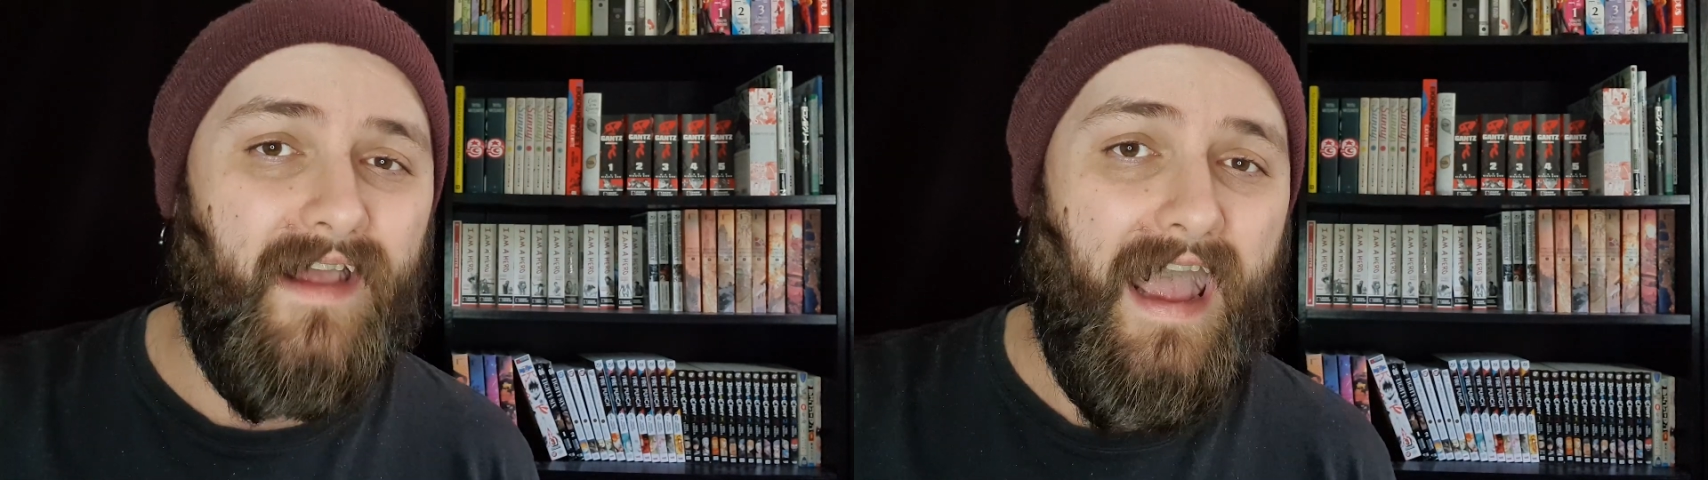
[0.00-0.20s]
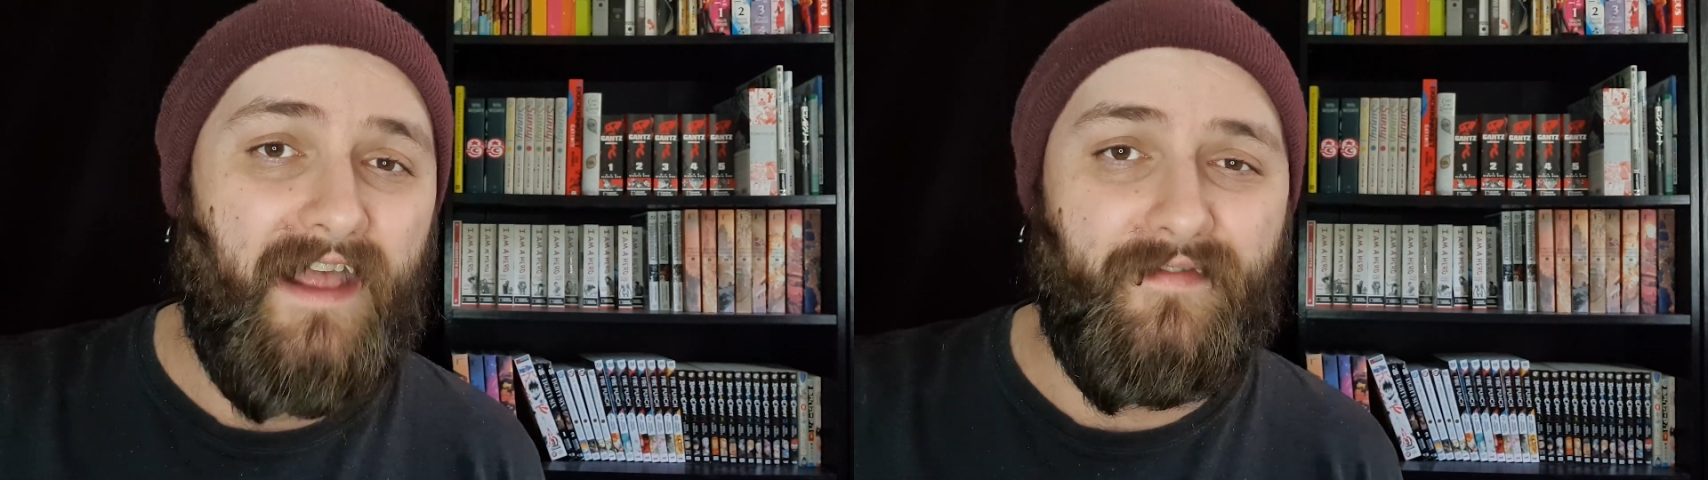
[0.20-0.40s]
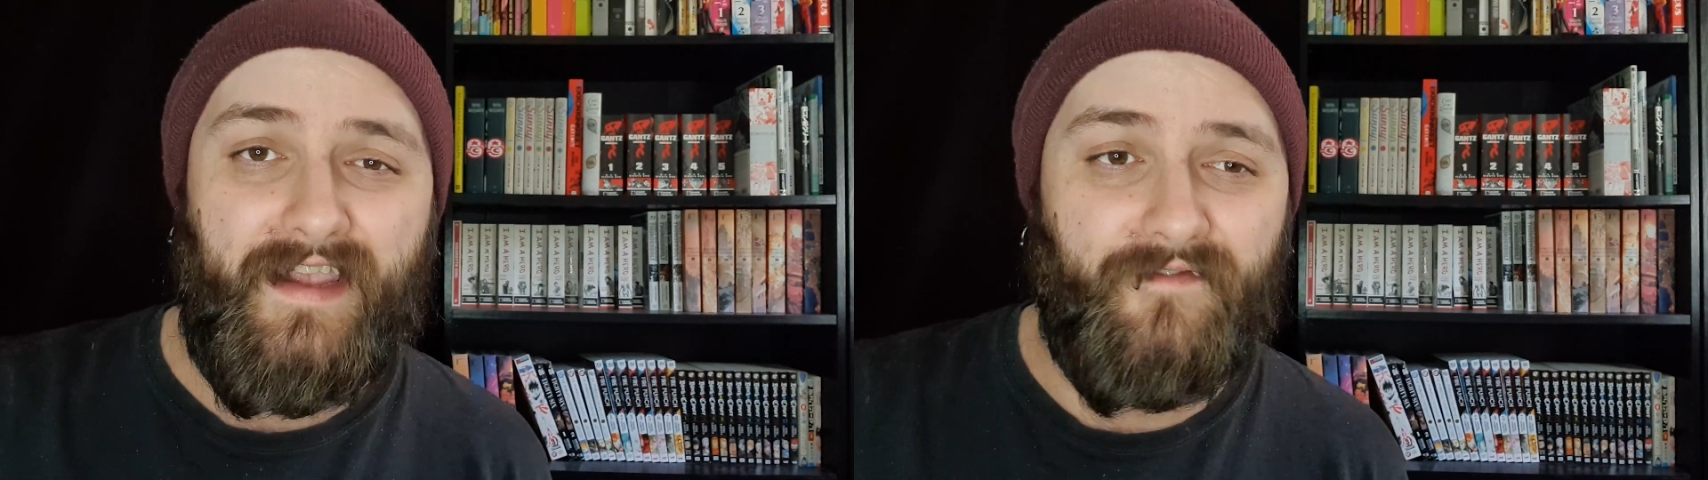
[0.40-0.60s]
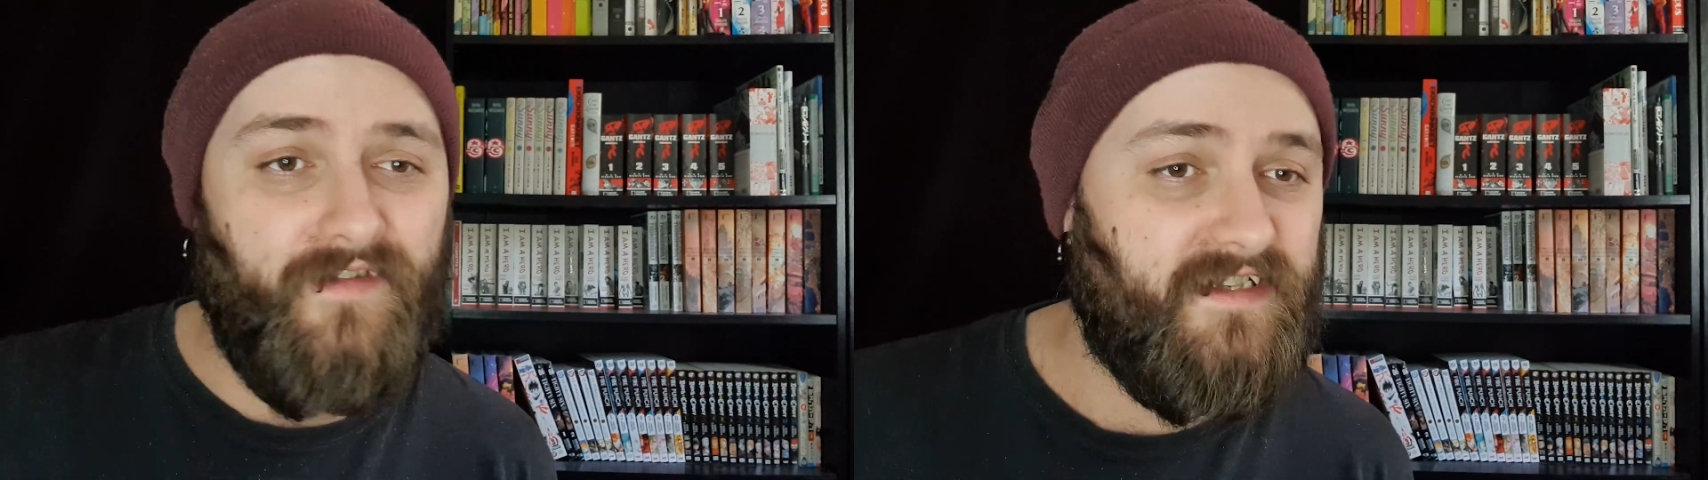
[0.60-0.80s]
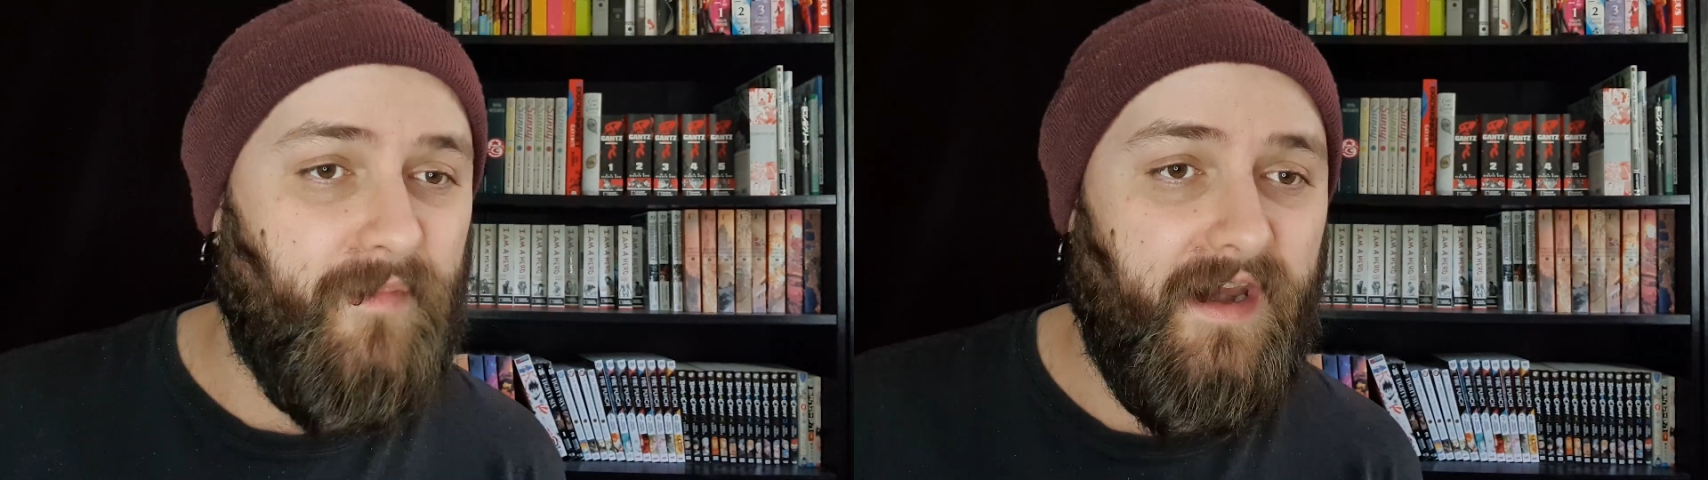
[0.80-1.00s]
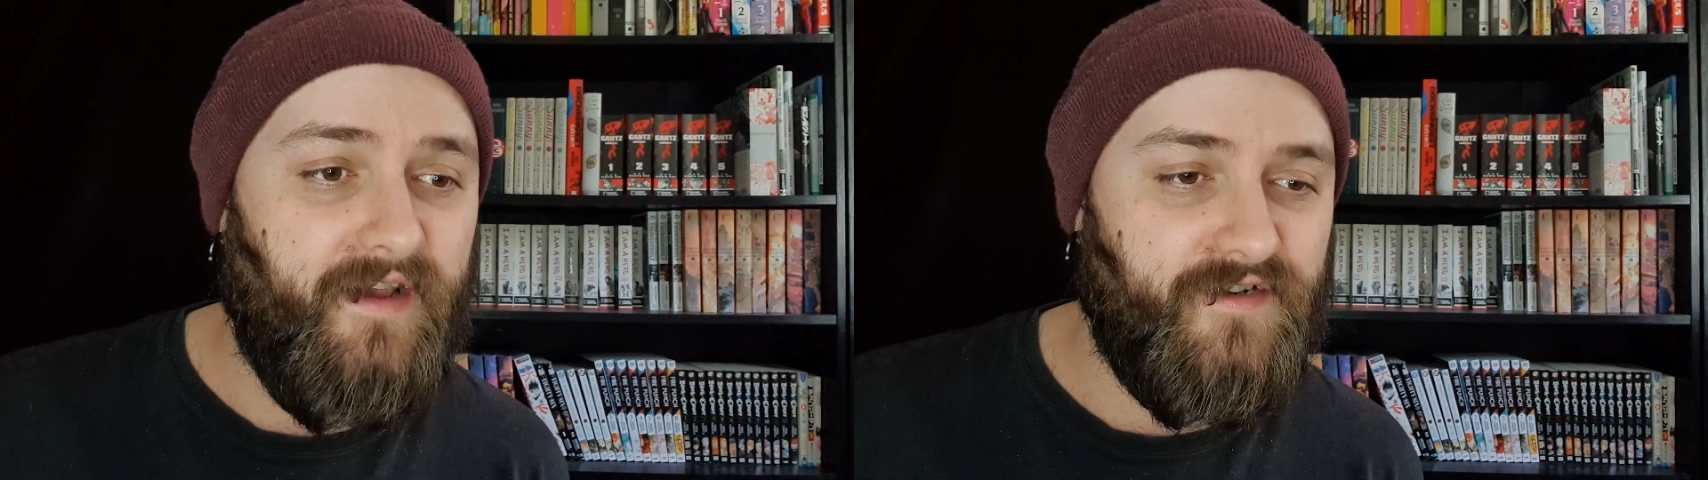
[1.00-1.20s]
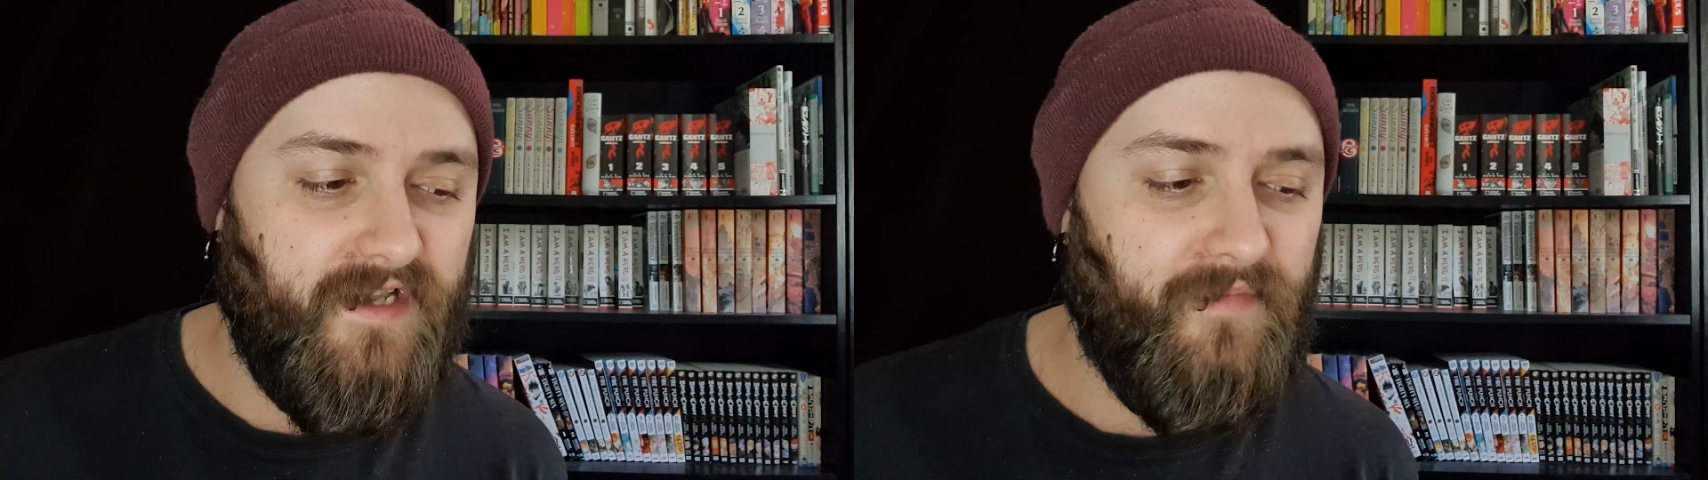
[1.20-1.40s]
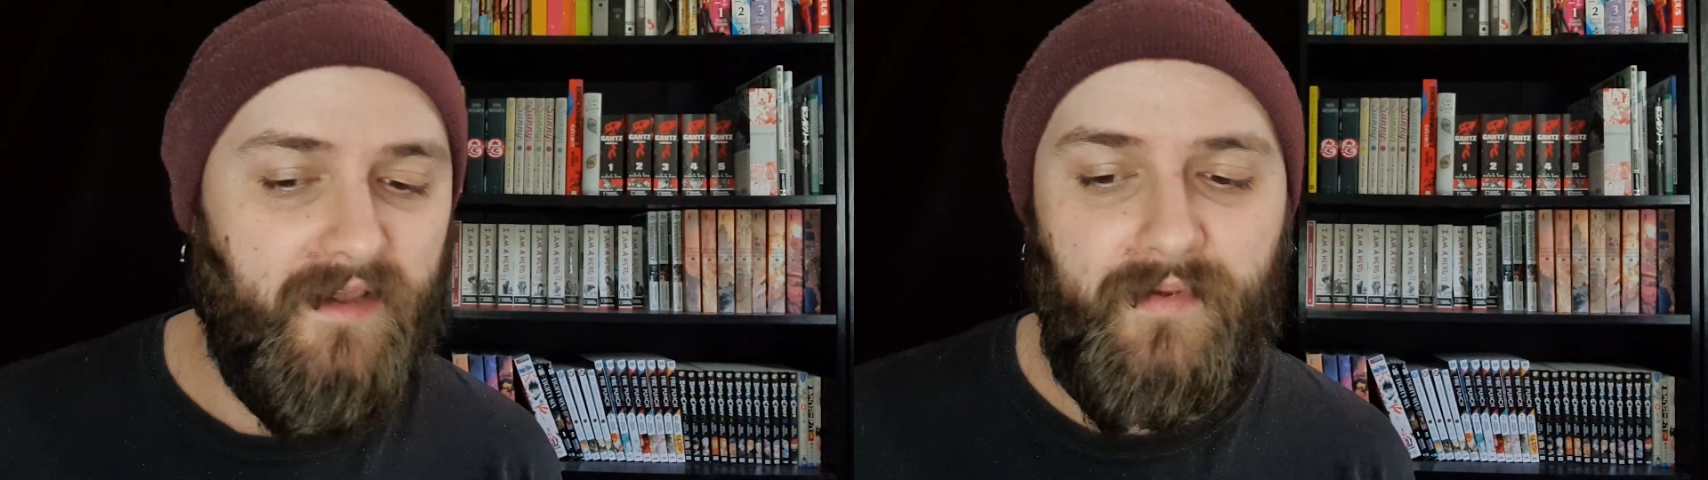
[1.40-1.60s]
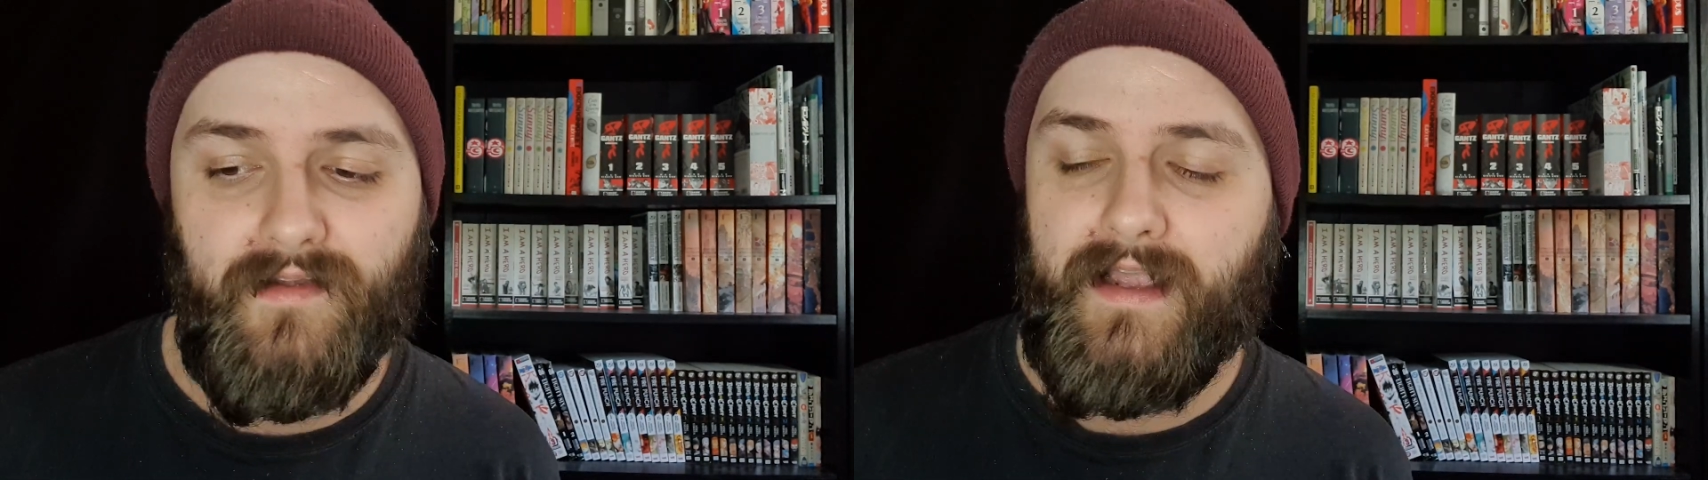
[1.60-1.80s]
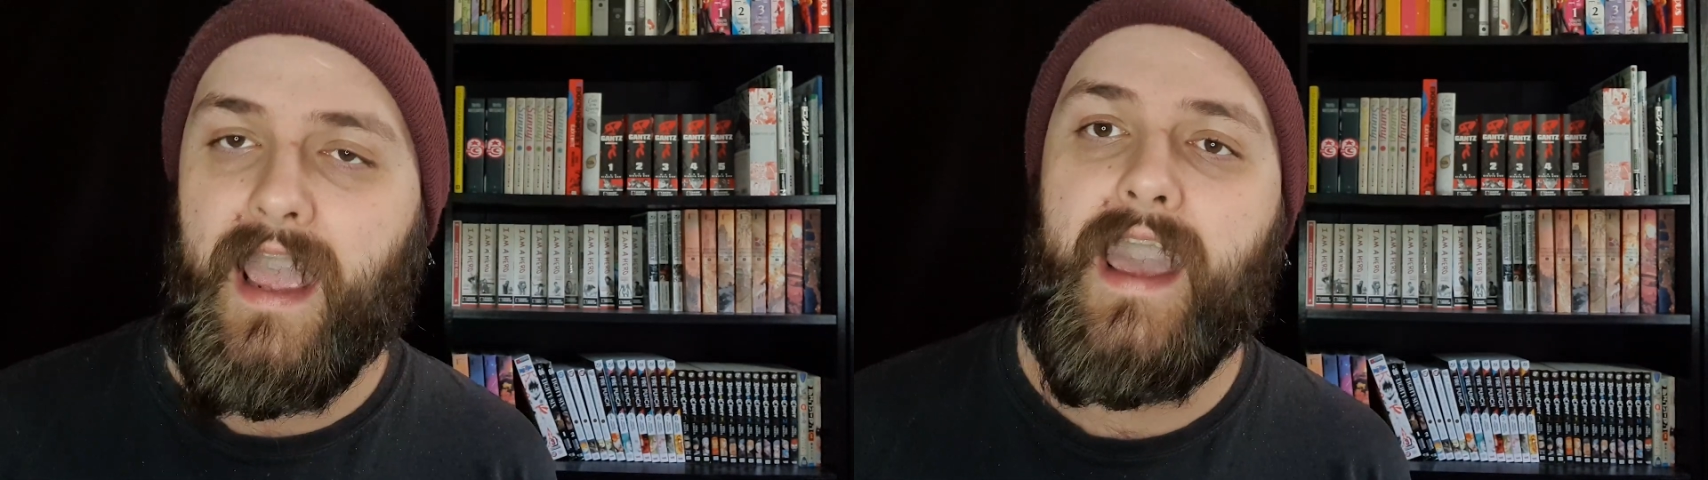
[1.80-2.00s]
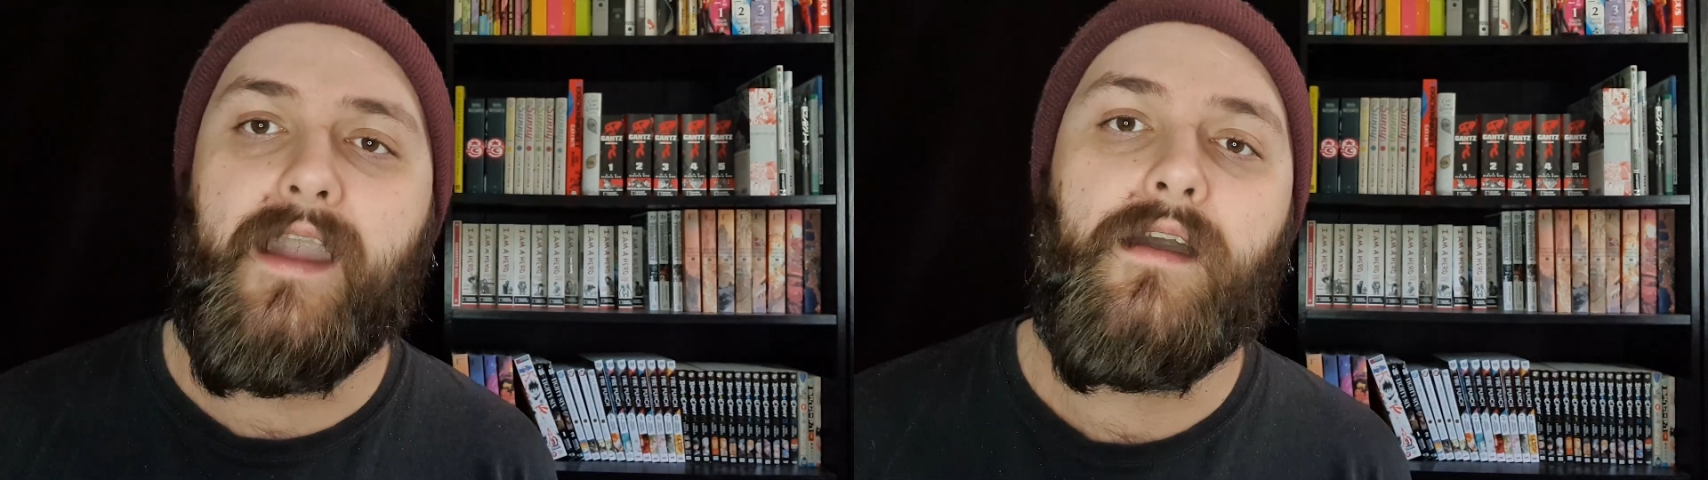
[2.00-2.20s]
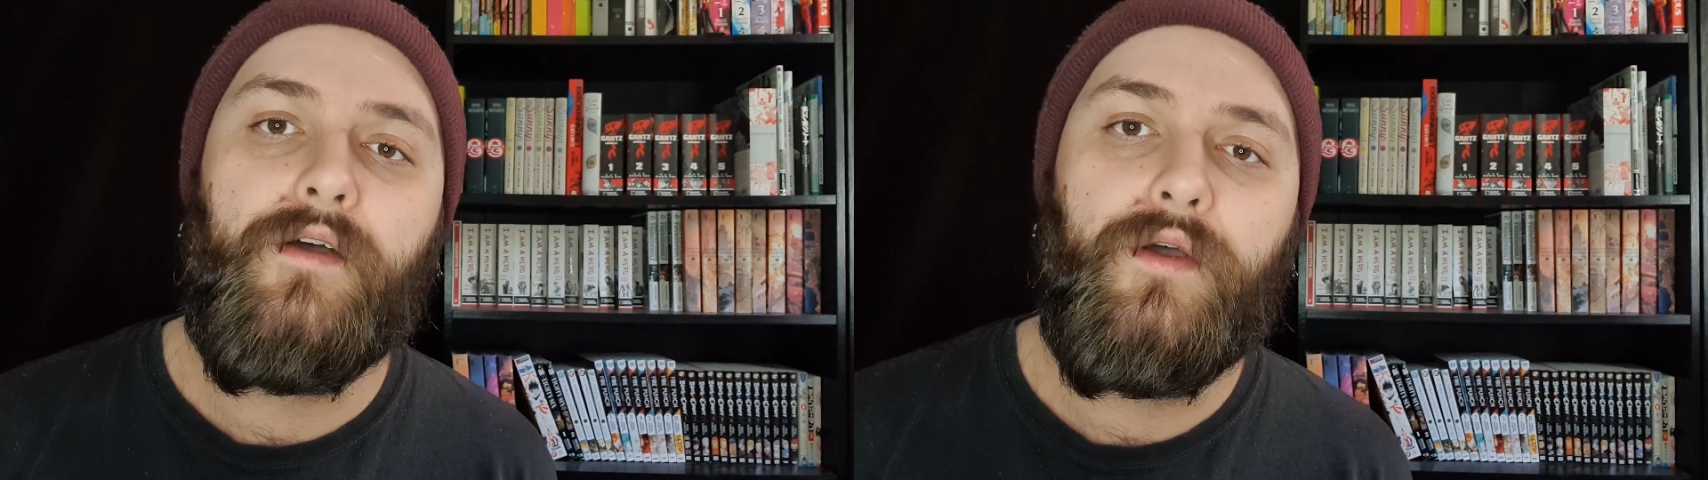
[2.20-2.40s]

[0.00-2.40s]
at like Viz Media or something and be like, hey,